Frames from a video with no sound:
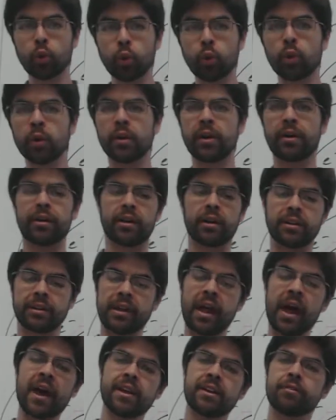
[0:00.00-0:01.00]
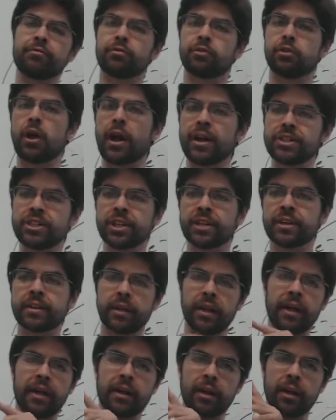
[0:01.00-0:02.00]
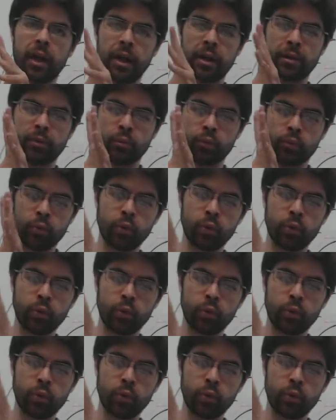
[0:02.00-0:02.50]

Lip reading: rule, a line of logic, a